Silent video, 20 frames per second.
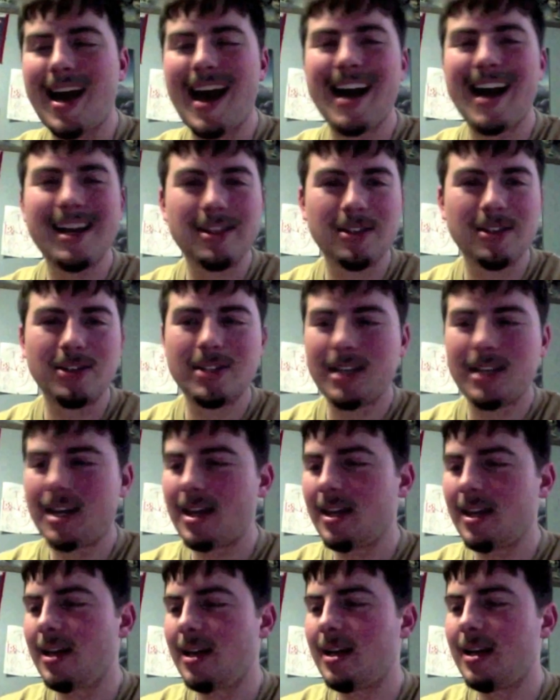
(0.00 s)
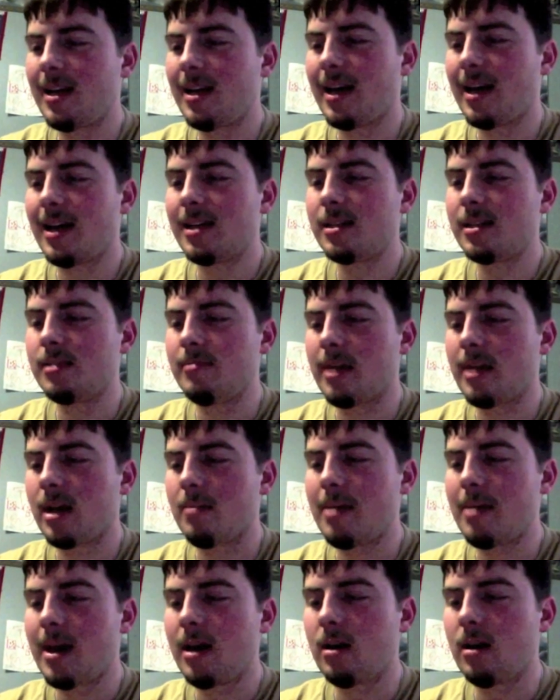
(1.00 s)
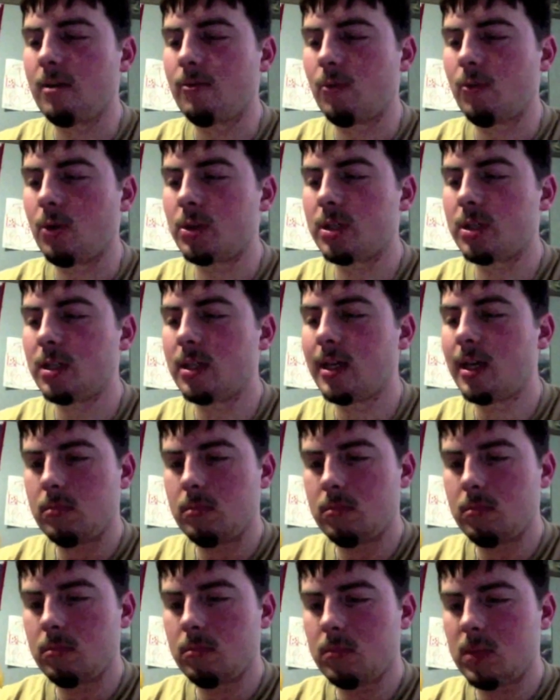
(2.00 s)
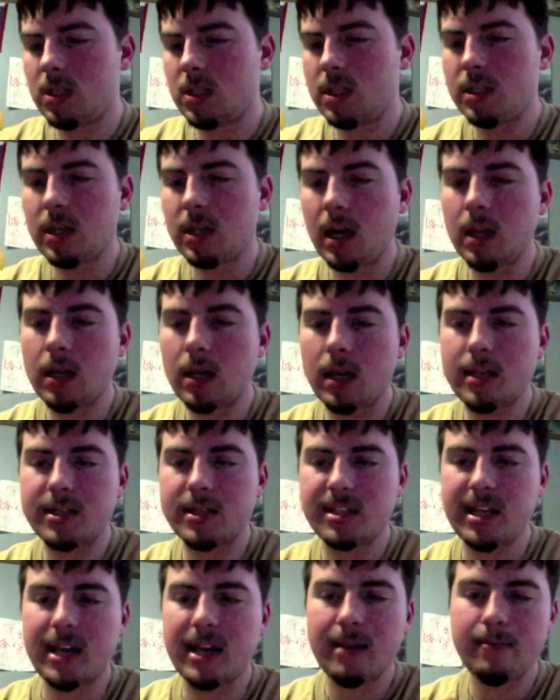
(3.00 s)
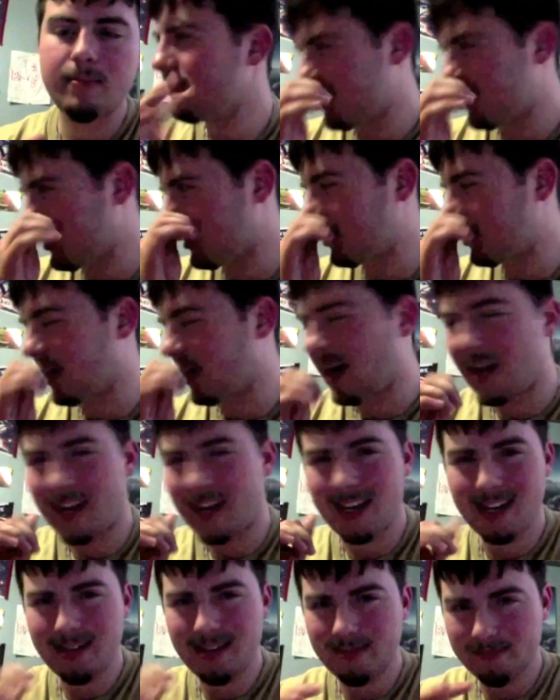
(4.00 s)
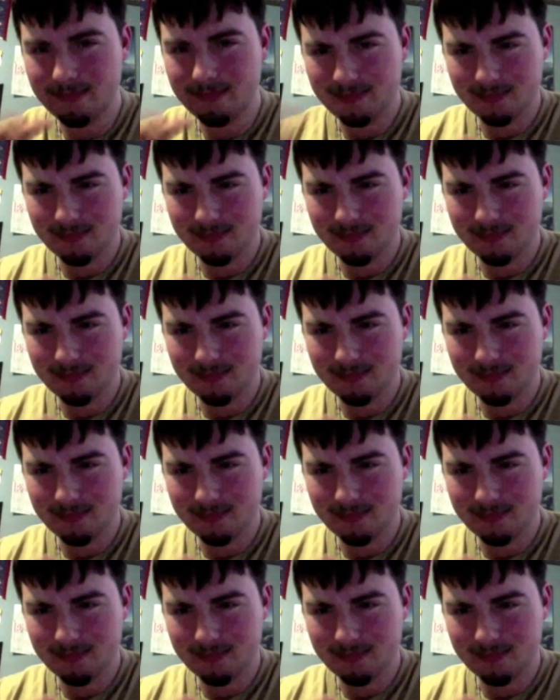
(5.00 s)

as articulated as Mega Man, unfortunately. She's got a lot of the same design.